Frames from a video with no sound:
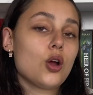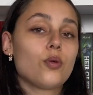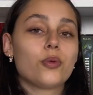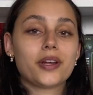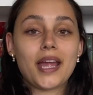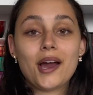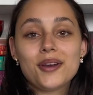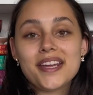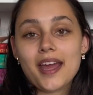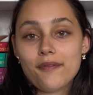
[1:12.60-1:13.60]
We're
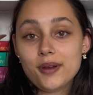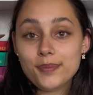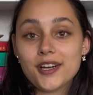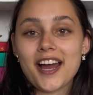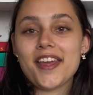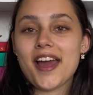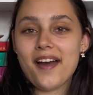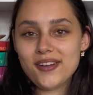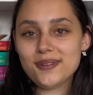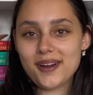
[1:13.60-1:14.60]
counting every book I
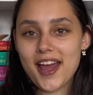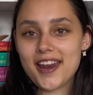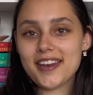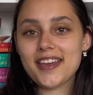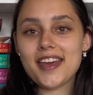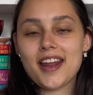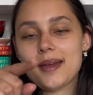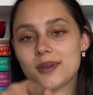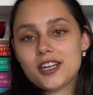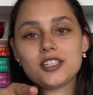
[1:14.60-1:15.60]
haven't read, and
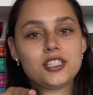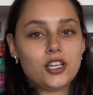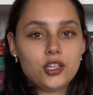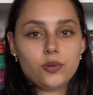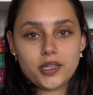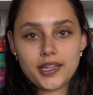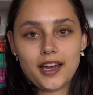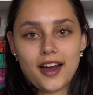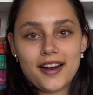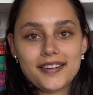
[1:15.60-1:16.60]
I'm gonna show you what they
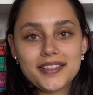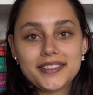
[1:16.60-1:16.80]
are.